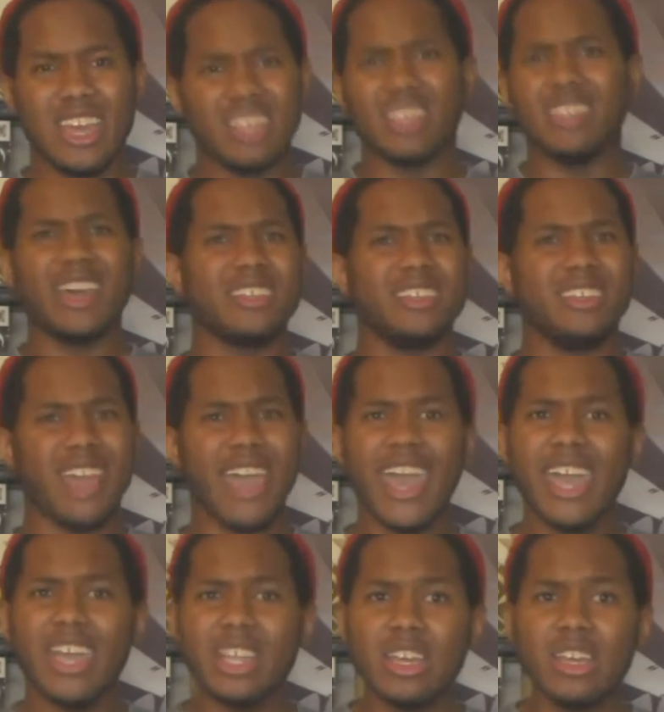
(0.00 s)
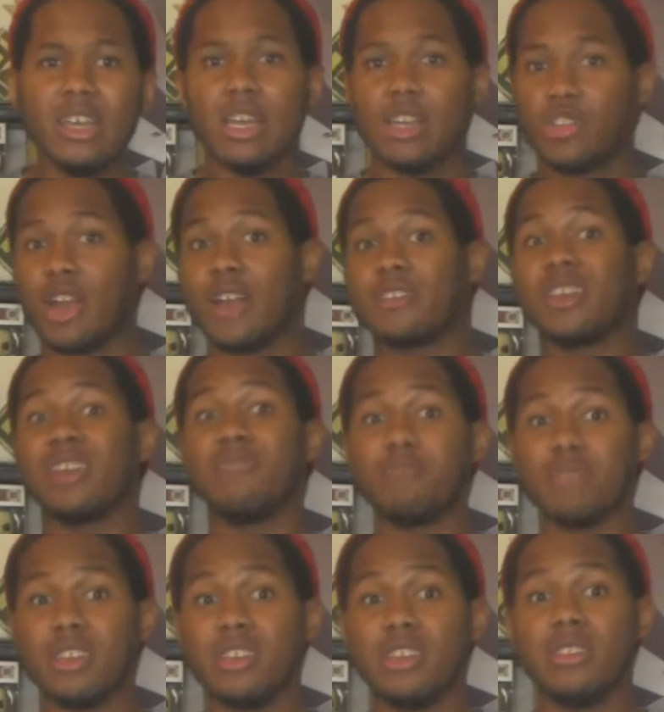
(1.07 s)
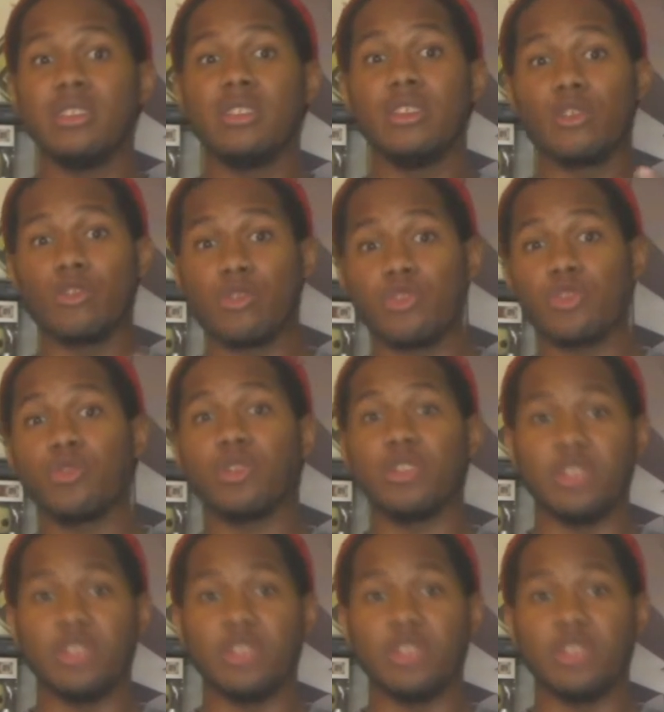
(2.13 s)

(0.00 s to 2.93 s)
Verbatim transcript: And in 1980, Johnson completed the Crystal